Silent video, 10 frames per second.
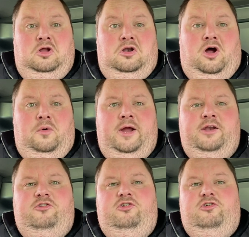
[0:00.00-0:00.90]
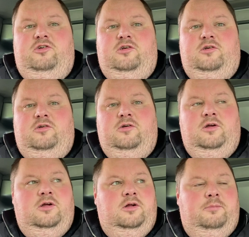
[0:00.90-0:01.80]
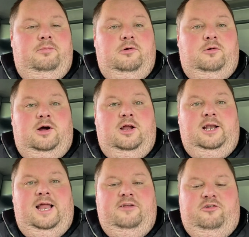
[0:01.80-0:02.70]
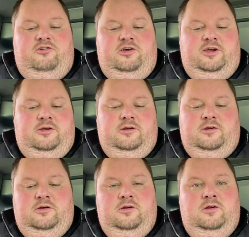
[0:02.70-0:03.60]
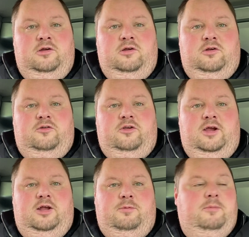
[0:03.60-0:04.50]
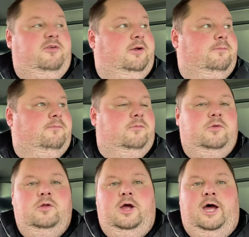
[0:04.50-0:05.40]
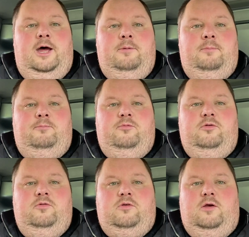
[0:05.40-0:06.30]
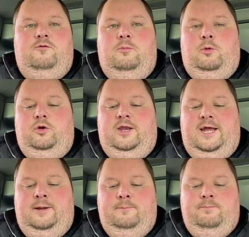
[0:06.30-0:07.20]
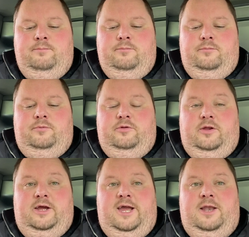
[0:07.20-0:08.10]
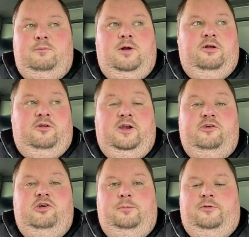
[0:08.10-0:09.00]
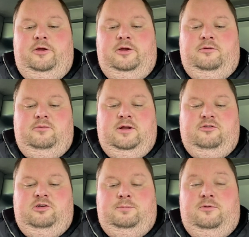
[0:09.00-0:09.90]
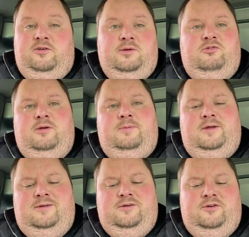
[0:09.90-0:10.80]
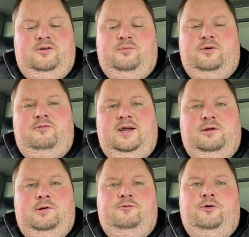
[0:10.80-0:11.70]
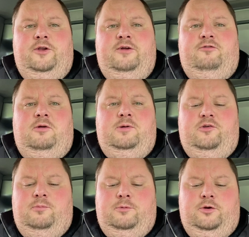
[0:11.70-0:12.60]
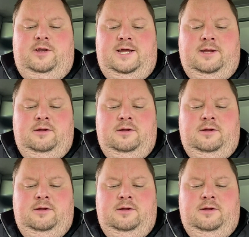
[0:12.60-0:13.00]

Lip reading: Norwich, quite a lot in Leicestershire. So yeah, it's been busy. And then for Monday, again, while I was on that job, the same shipper who did a regular work for, they've given me a job Monday.